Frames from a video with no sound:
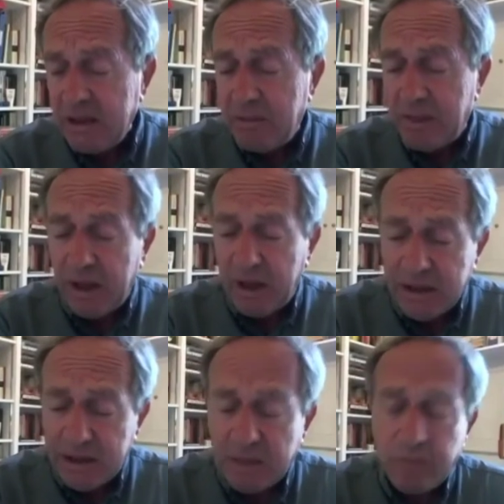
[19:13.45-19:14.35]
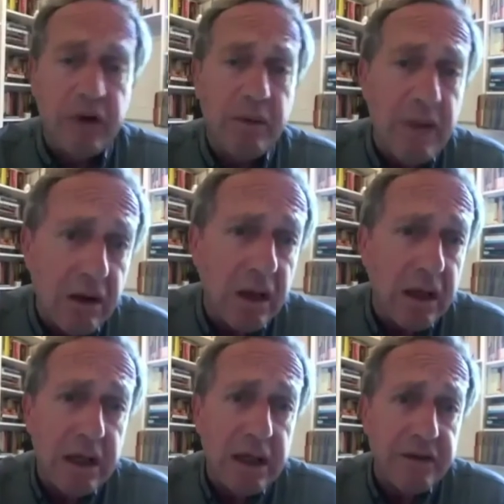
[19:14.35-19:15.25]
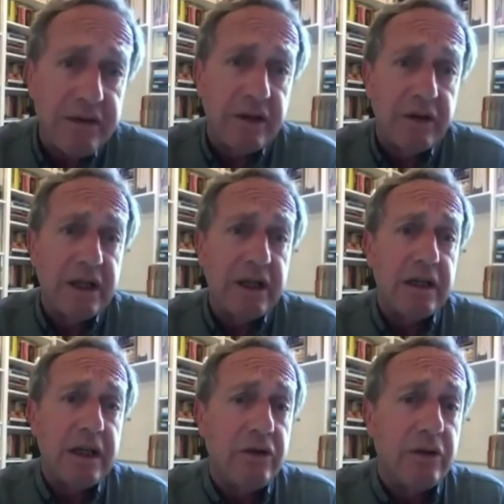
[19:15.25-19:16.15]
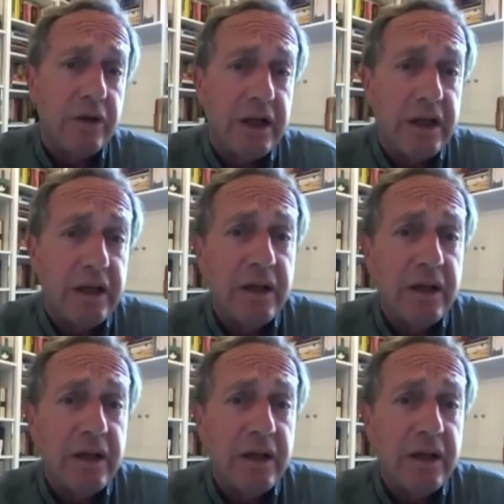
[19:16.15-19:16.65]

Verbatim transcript: but I think primarily in Syria and Ukraine.